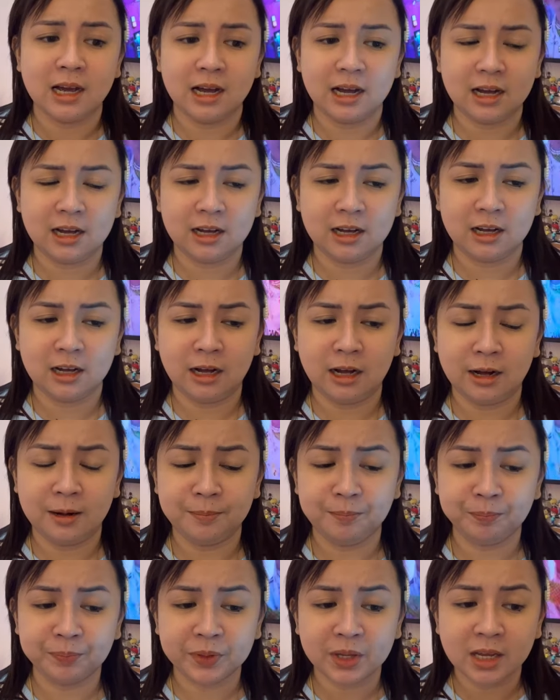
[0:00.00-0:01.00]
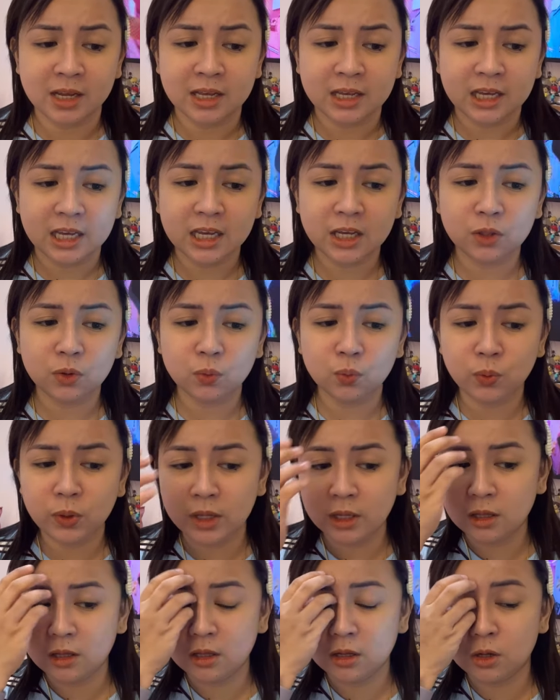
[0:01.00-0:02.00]
it
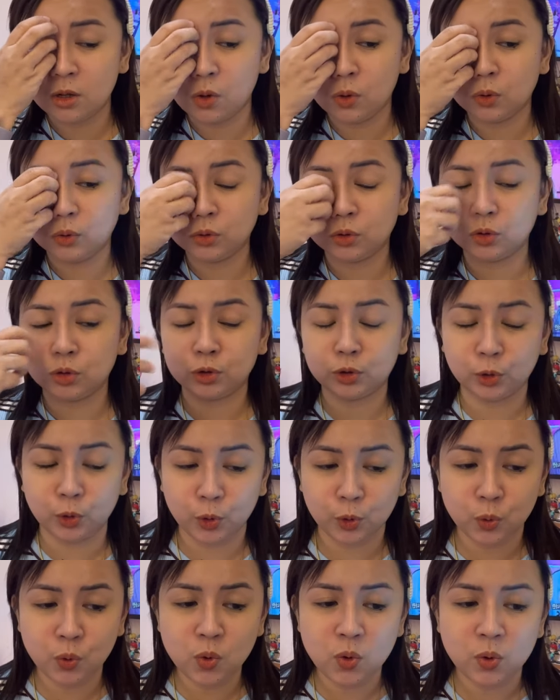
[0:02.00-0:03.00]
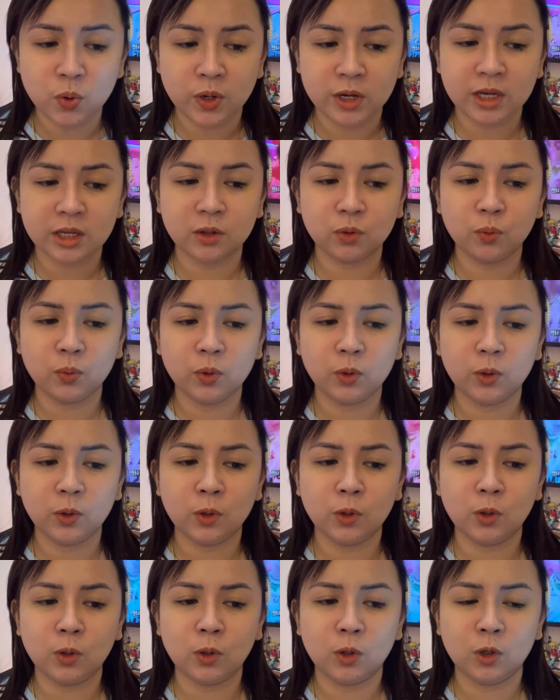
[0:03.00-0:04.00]
will go through. It
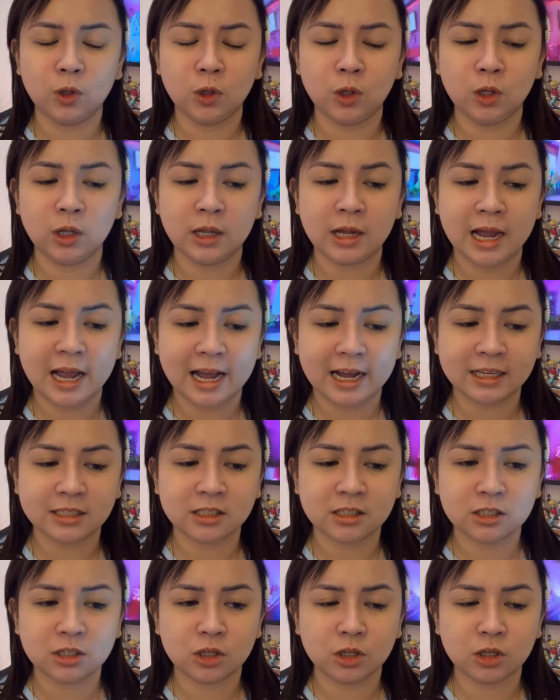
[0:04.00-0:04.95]
will ask